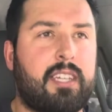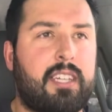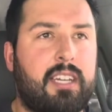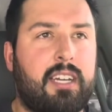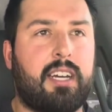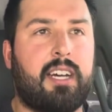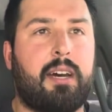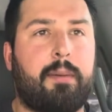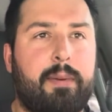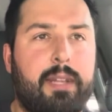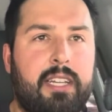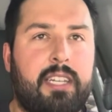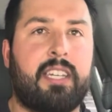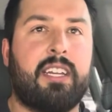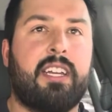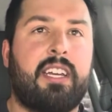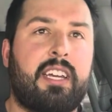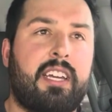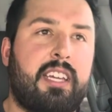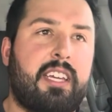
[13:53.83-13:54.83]

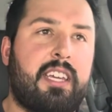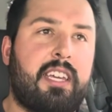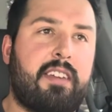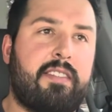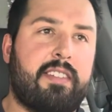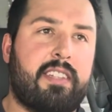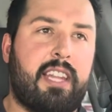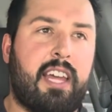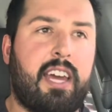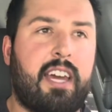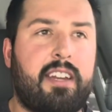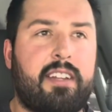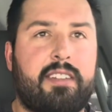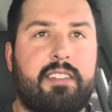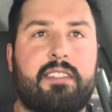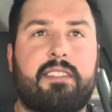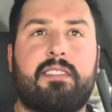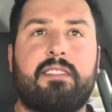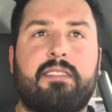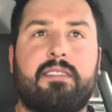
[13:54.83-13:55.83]
And even
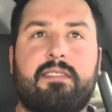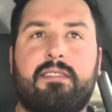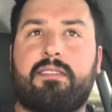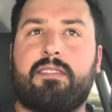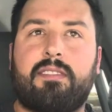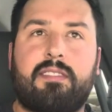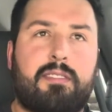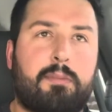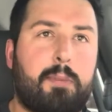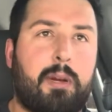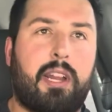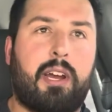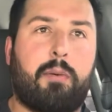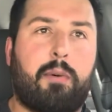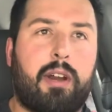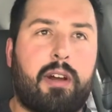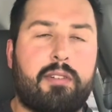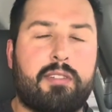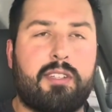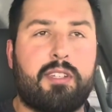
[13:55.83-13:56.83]
then, depending on
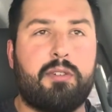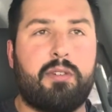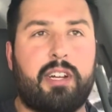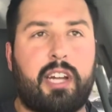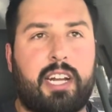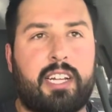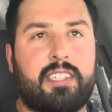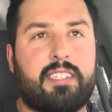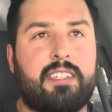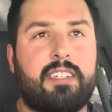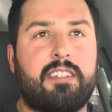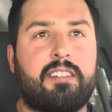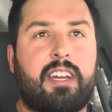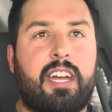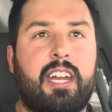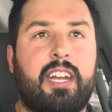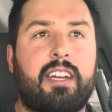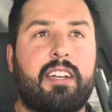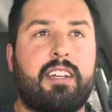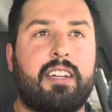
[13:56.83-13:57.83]
what I was doing, I could still
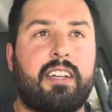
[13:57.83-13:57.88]
get it